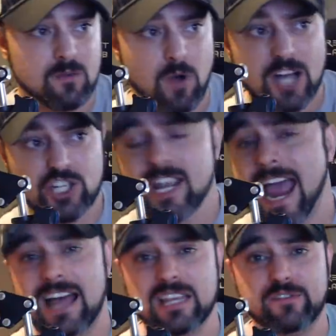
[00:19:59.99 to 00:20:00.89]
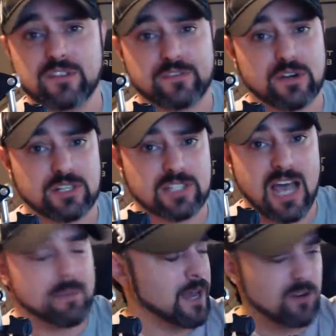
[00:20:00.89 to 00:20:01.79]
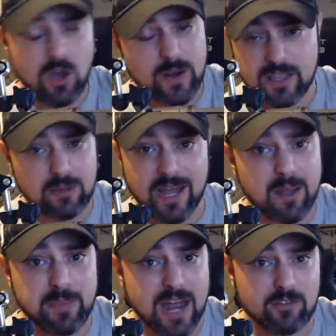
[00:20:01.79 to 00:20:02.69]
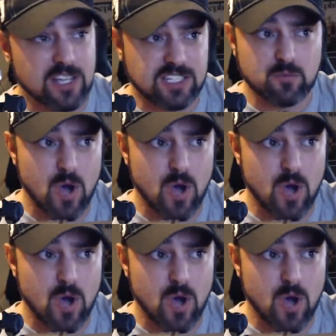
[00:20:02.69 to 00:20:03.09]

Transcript: Watching Allie for the first time, I don't know anything about Impact Wrestling.